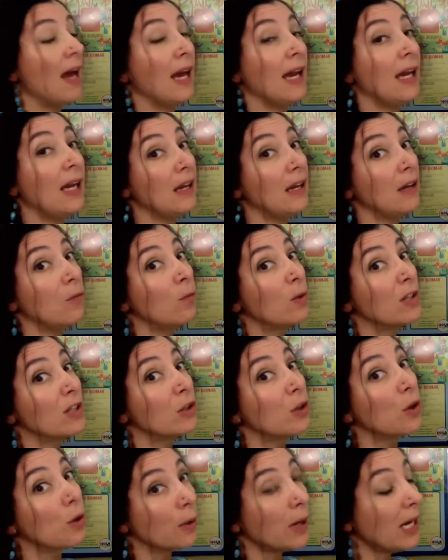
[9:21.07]
And what's
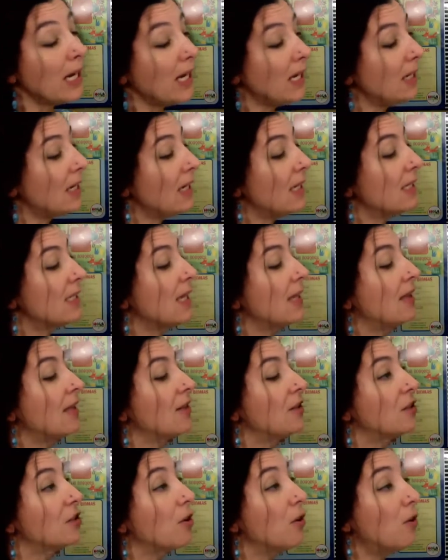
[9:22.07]
great is that
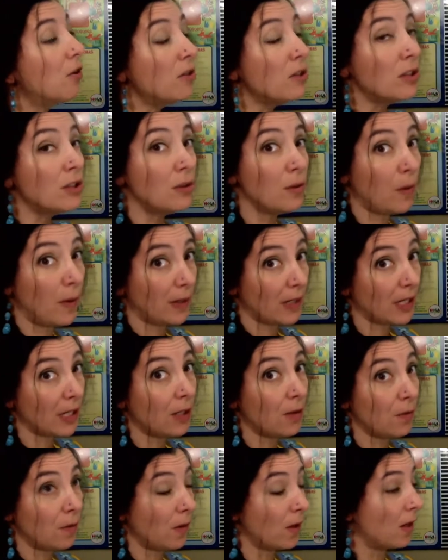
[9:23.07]
there's also a
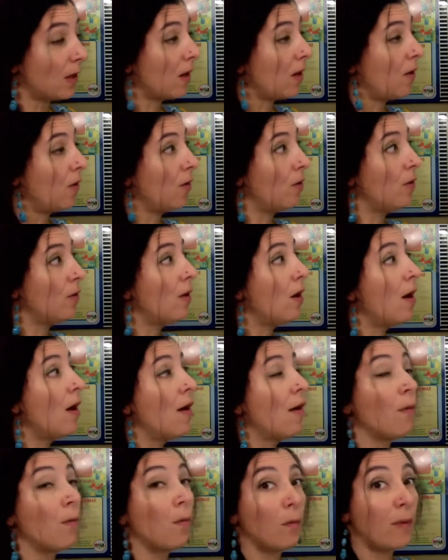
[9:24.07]
QR code
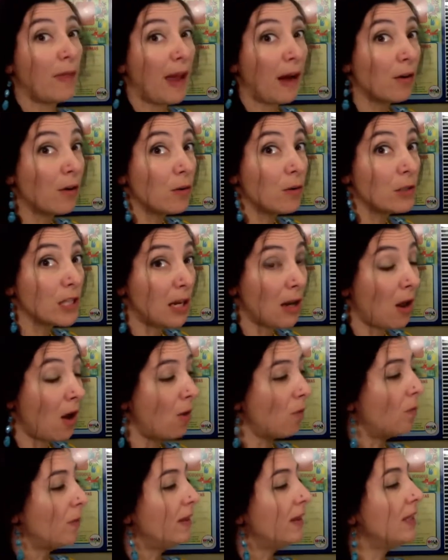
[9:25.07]
that goes
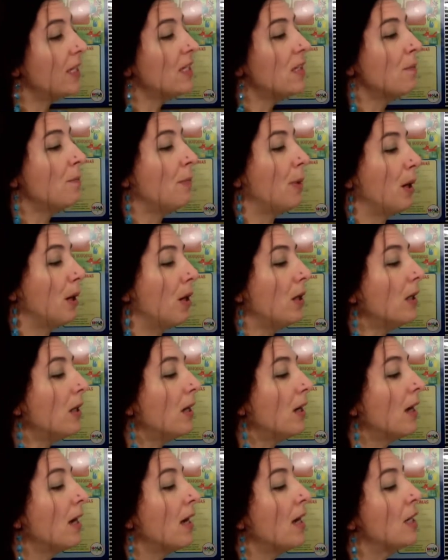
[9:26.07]
along with this book,
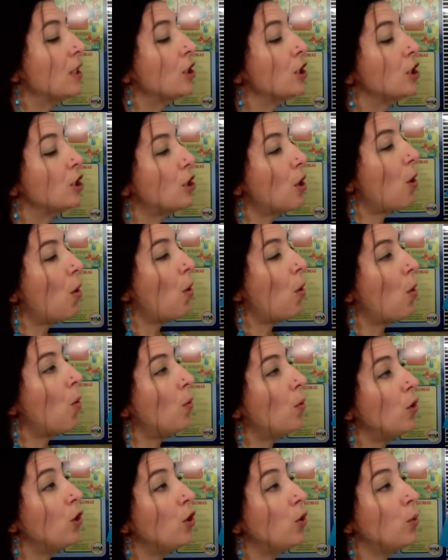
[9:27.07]
so
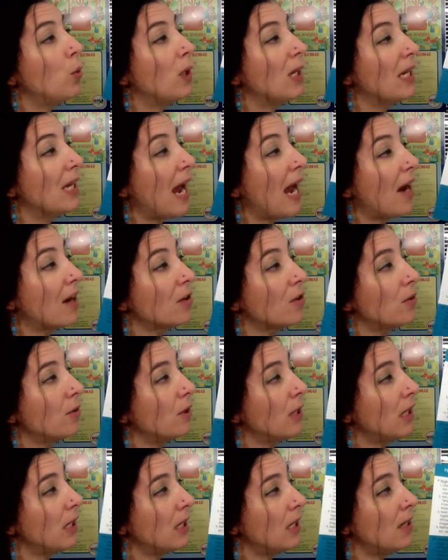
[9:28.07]
you can actually
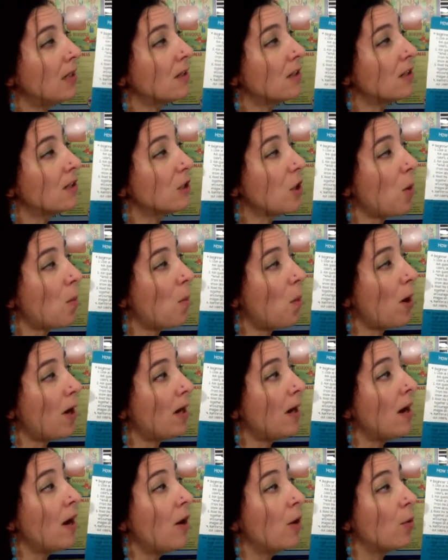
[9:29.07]
hear someone
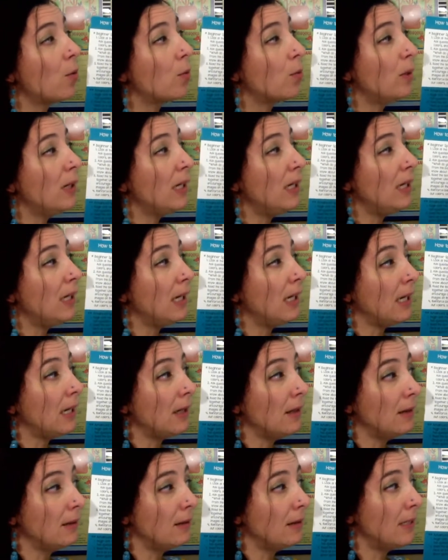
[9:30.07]
reading
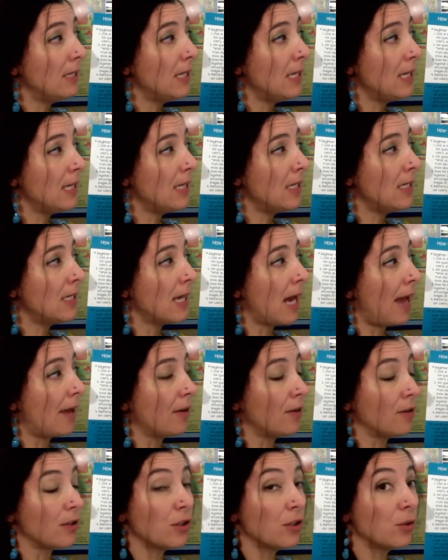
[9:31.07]
the
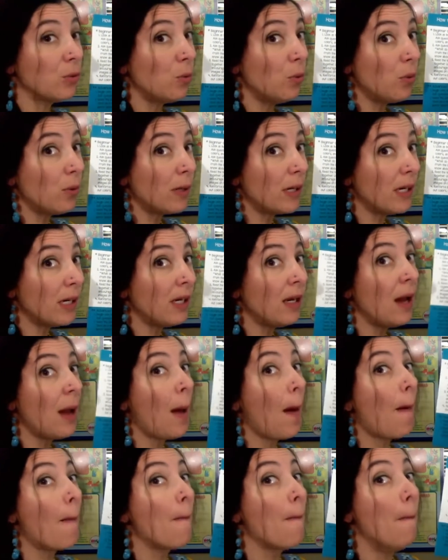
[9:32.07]
entire story,
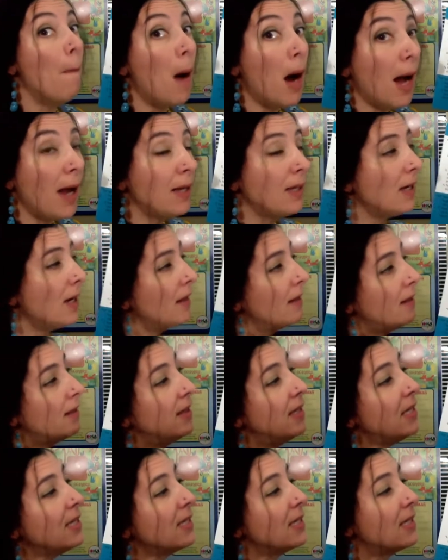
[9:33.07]
but
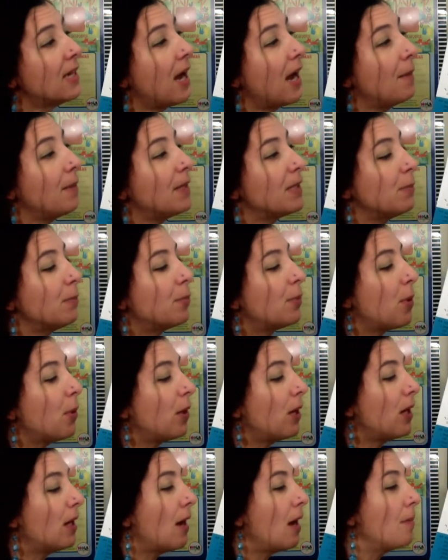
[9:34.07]
this time it's
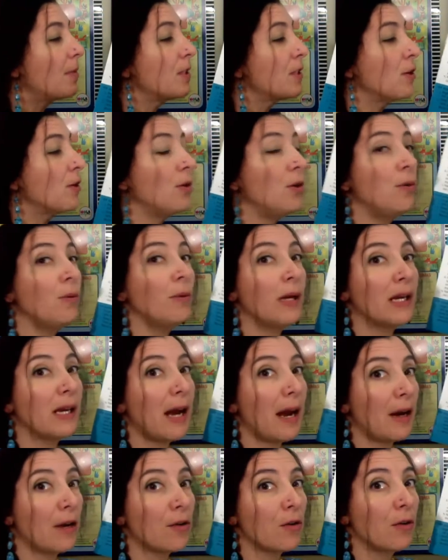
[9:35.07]
broken up so you can
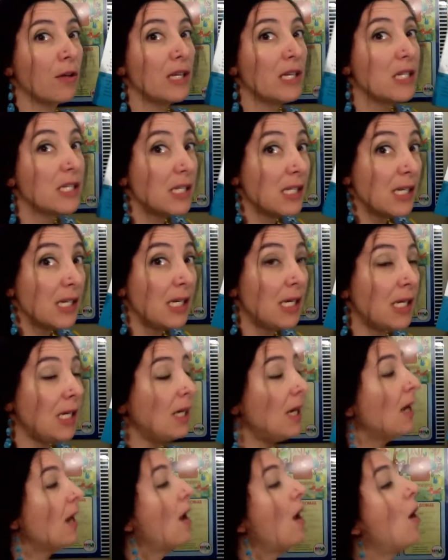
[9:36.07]
actually see
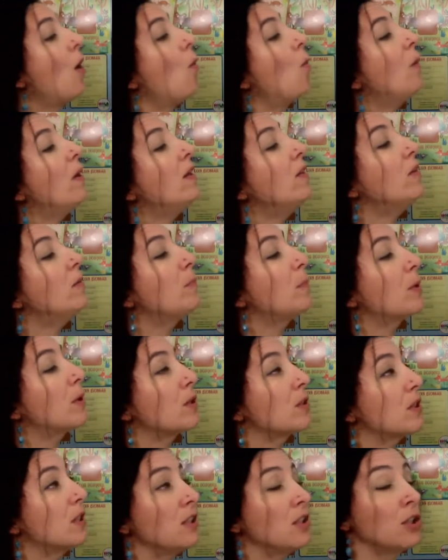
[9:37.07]
when the
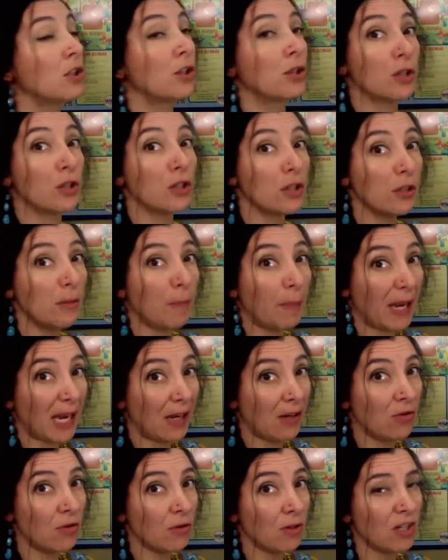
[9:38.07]
person turns the
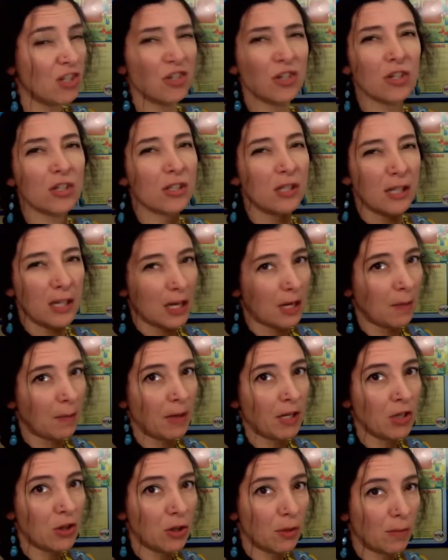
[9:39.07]
page. It's just an
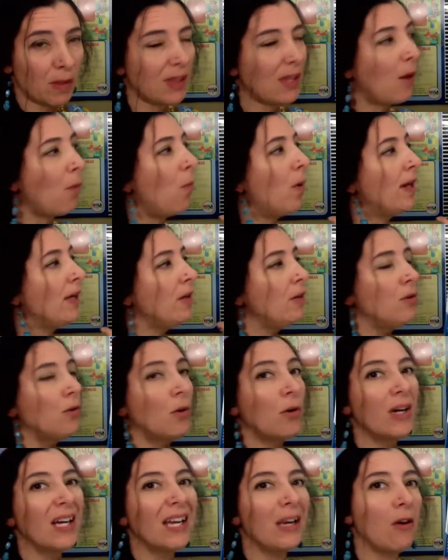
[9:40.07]
image, but that way you
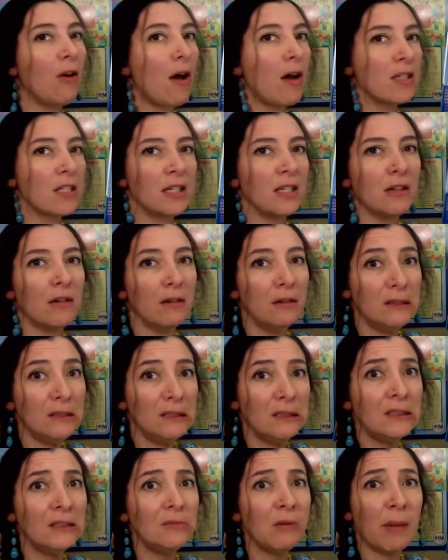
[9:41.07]
don't get lost in
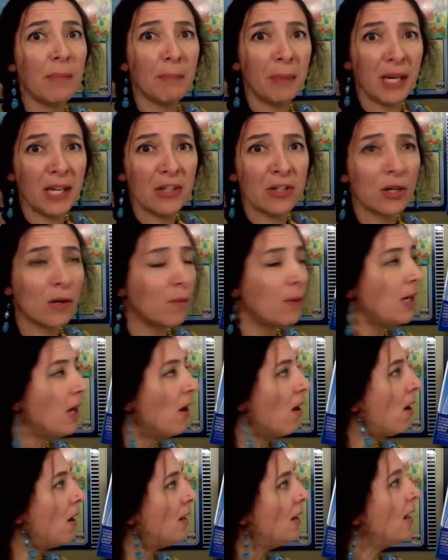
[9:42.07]
what page are we
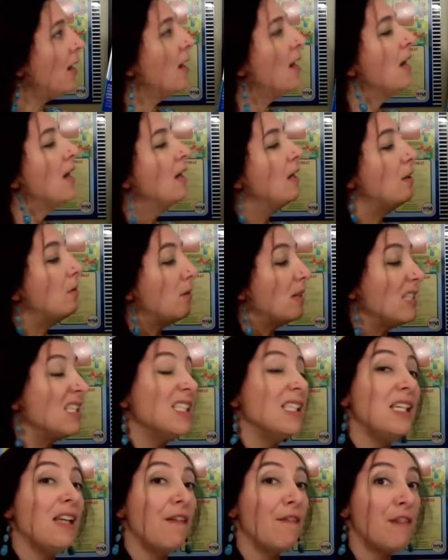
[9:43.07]
on? You can
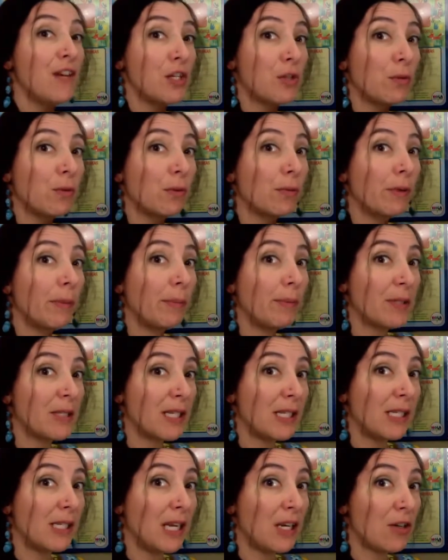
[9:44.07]
see a visual
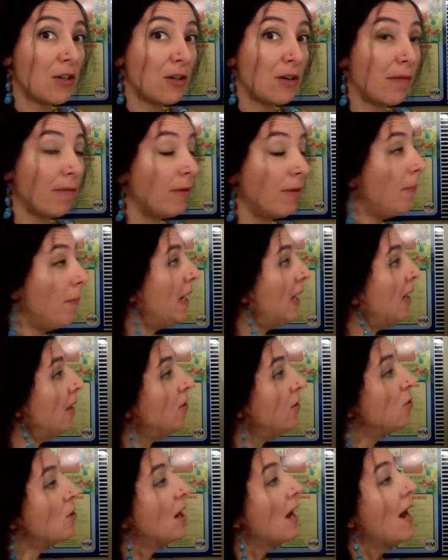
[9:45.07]
representation of the
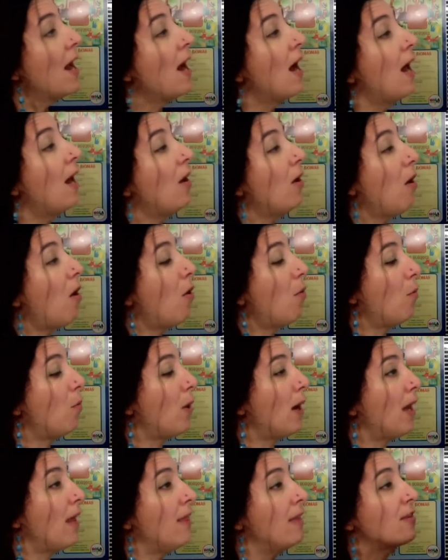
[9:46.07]
page along
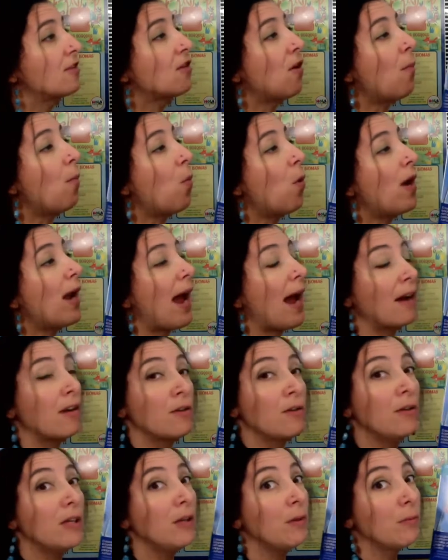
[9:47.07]
with someone
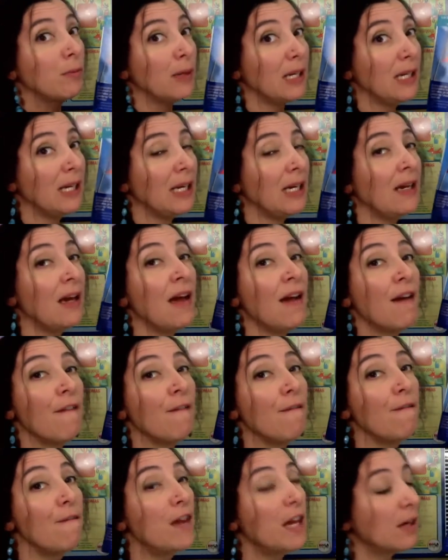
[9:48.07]
actually reading
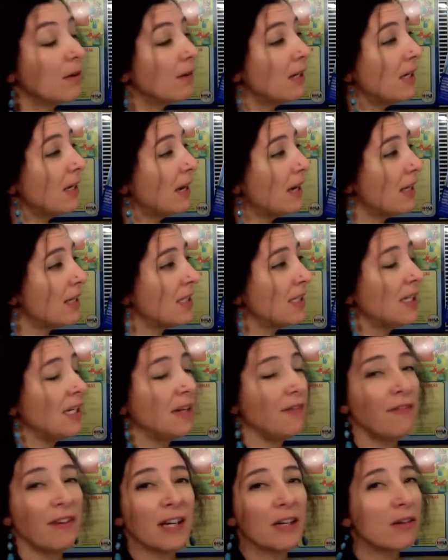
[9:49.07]
very nicely,
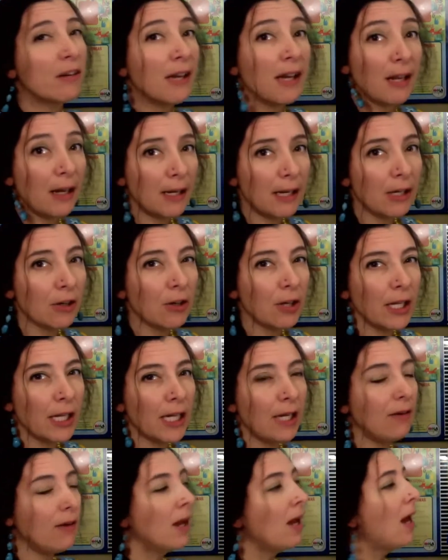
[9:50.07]
very
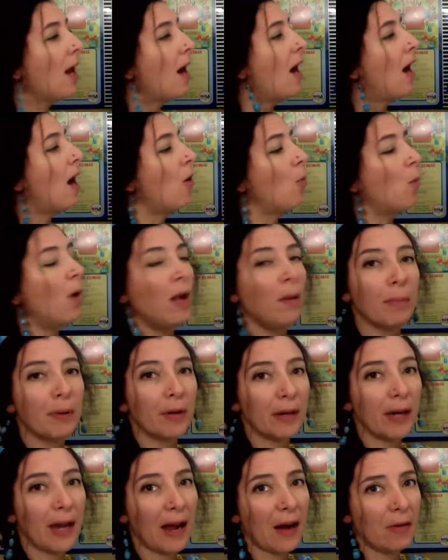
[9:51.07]
clearly, well
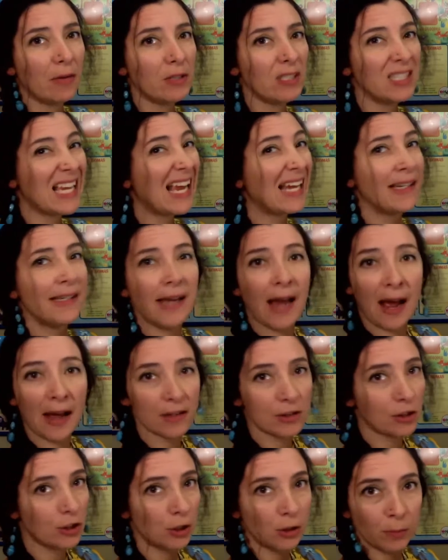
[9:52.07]
pronounced, and not
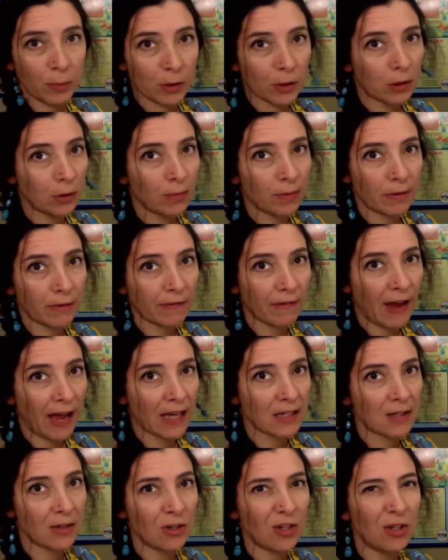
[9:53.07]
super duper
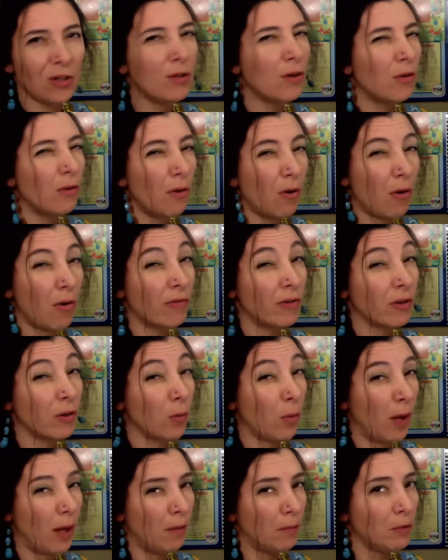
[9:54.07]
fast so you don't
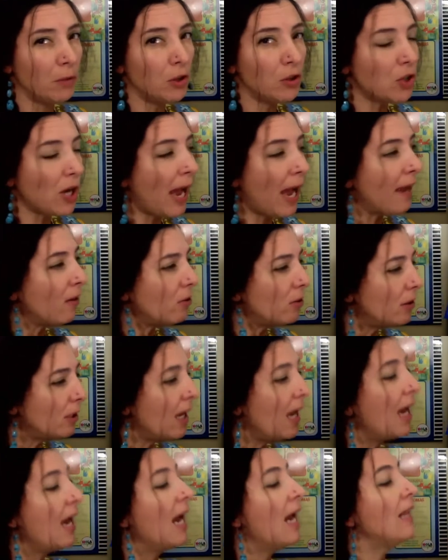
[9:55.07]
overwhelm the child.
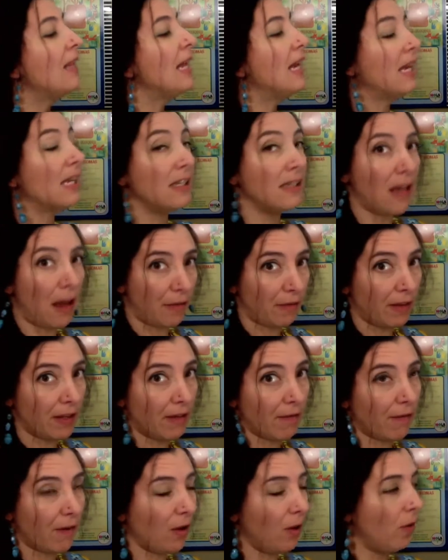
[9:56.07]
They can definitely
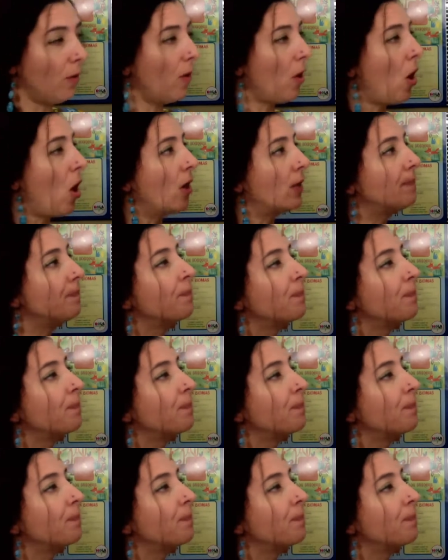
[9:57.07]
follow along.